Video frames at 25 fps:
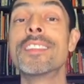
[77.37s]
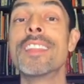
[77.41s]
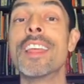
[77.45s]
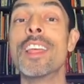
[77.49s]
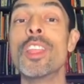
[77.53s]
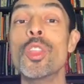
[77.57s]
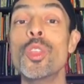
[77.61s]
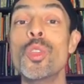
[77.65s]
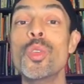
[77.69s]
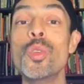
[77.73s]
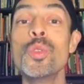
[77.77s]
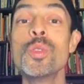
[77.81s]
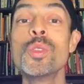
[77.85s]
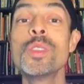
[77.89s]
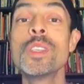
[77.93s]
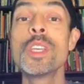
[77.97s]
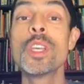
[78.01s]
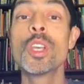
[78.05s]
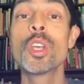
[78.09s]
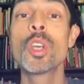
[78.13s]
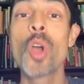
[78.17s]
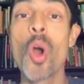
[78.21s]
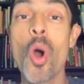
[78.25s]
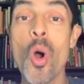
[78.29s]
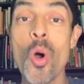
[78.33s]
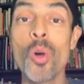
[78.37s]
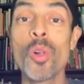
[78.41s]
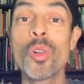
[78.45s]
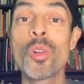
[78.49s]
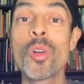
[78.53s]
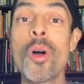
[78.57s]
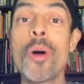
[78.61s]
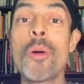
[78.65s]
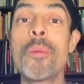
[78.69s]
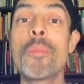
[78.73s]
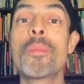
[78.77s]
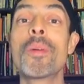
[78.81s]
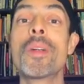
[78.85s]
that using cold
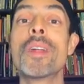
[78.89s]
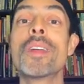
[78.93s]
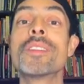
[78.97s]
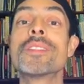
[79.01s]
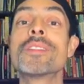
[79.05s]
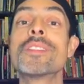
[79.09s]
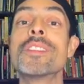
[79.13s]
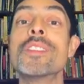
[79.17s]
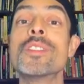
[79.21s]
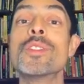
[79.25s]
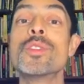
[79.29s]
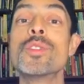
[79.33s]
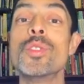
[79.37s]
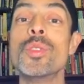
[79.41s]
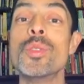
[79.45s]
compresses,